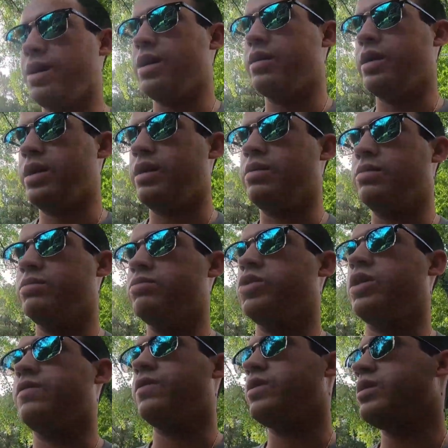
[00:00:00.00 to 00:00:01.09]
not, then I'll
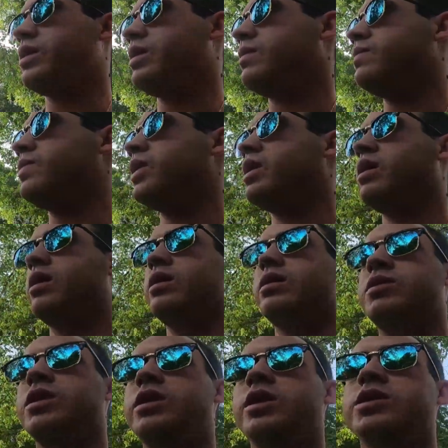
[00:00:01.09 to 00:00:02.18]
try to figure it out
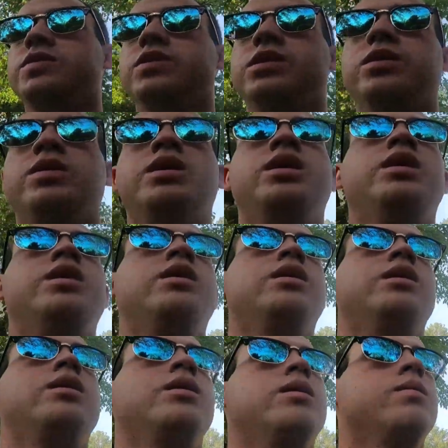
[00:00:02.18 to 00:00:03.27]
in the next video.
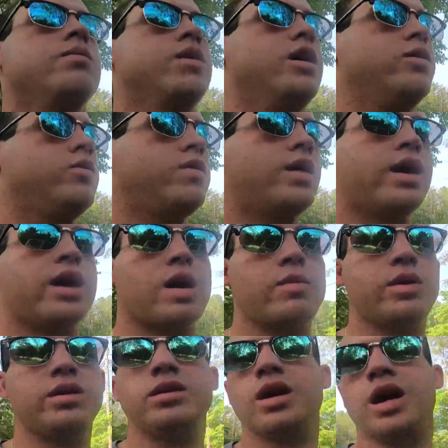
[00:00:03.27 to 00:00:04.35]
But other than that, I
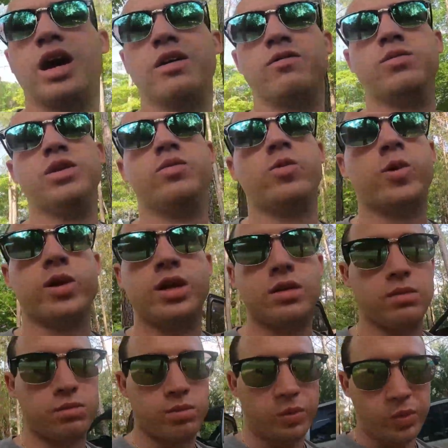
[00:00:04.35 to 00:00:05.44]
mean, I've been
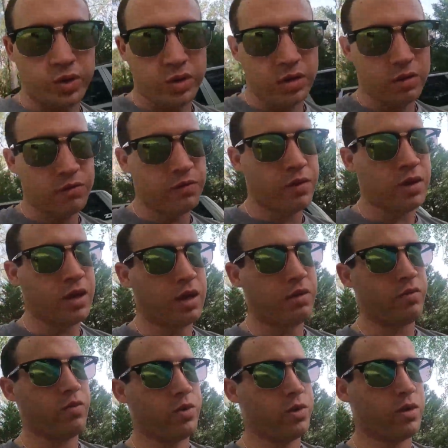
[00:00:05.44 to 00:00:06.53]
working my butt off.
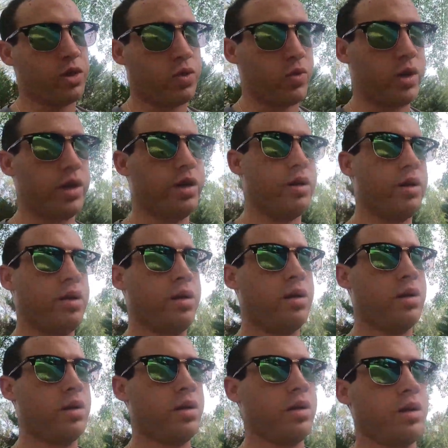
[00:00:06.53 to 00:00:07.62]
I've worked 3.
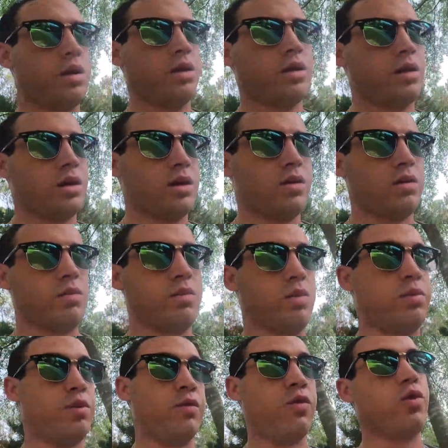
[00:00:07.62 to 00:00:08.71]
But
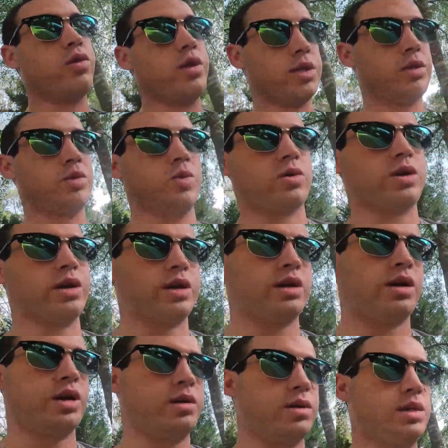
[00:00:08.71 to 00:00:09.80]
before this, I was
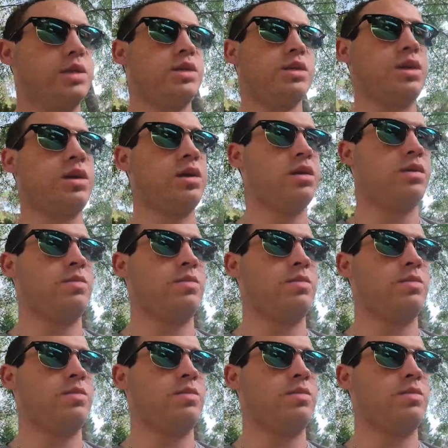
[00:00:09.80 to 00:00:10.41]
working at least